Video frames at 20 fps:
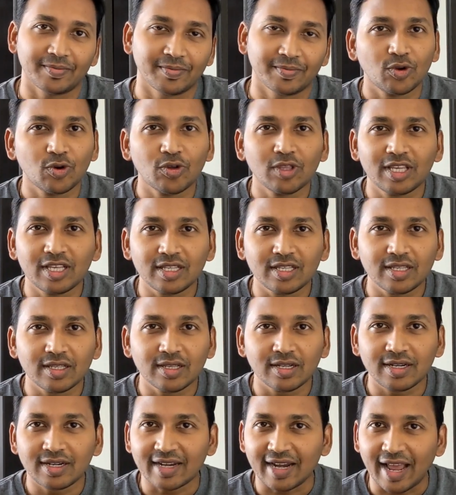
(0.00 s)
Through this
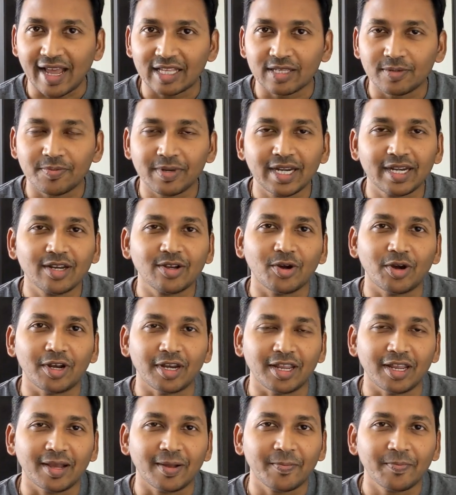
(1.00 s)
transparent
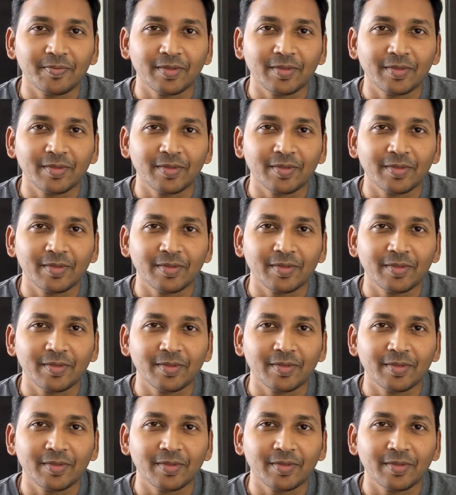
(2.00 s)
cornea,